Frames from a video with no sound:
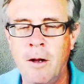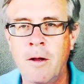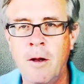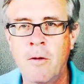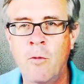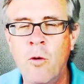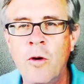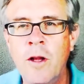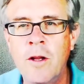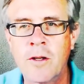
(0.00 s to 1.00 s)
You know, you know,
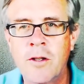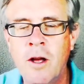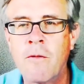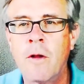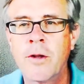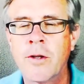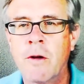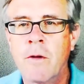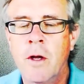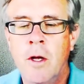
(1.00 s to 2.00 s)
worthiness stuff, all that
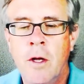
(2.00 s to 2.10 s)
stuff.